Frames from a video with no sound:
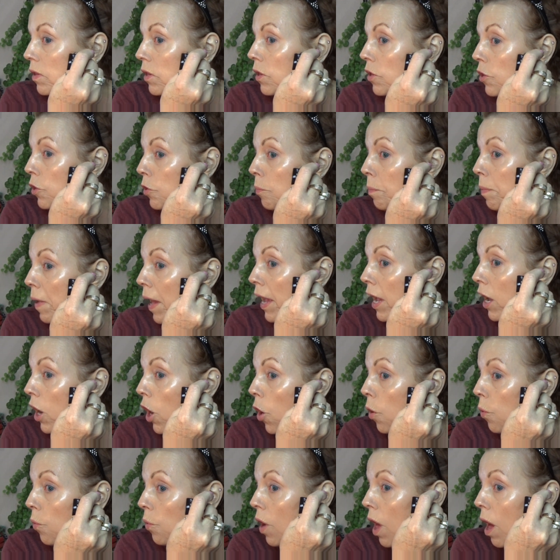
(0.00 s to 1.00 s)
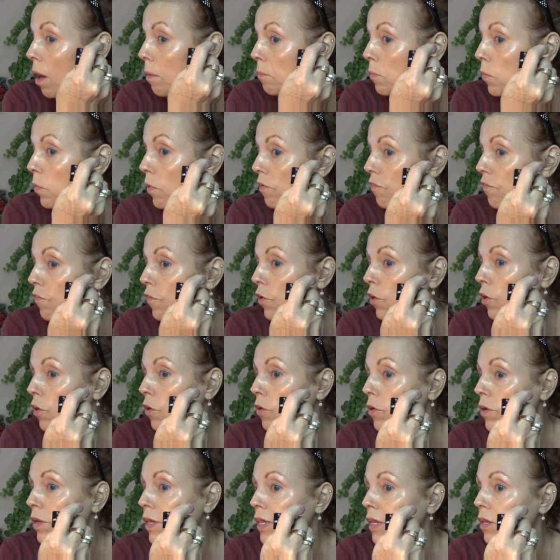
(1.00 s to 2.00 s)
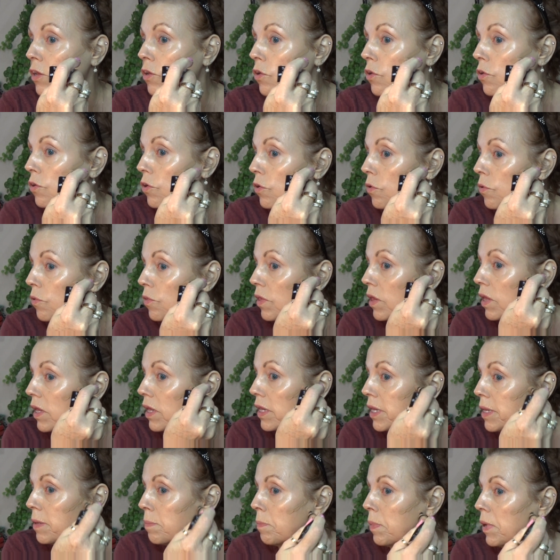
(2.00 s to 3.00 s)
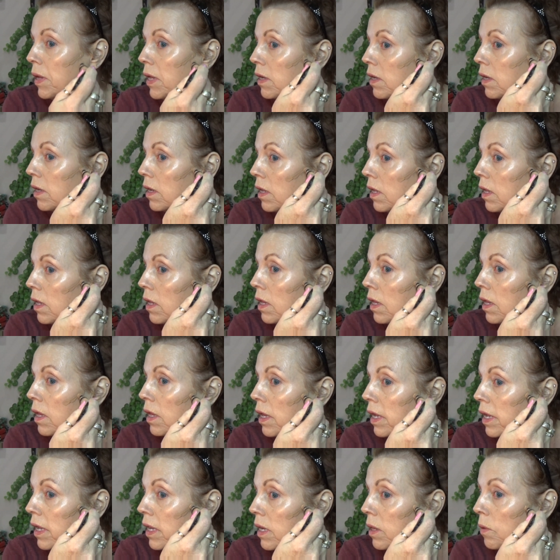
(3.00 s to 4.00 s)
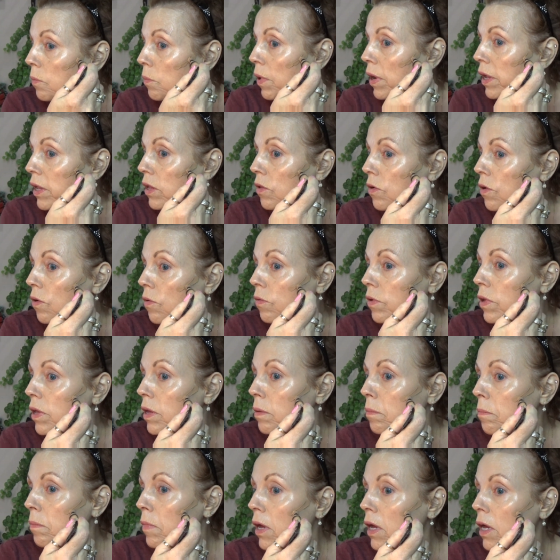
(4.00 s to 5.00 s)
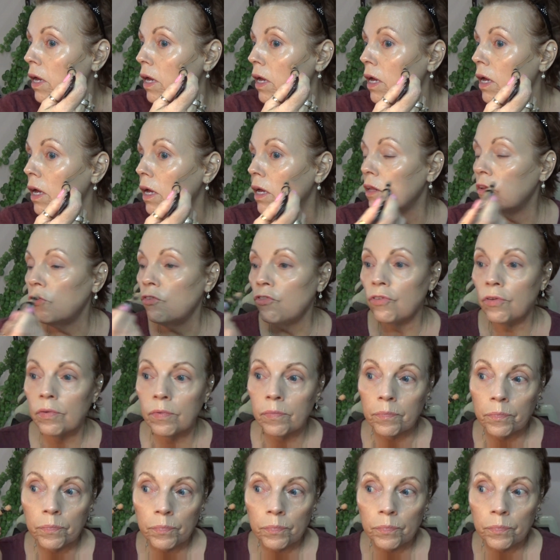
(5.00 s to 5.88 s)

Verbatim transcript: you pay a whole lot more for hers than you do this. But anyway, you don't get much.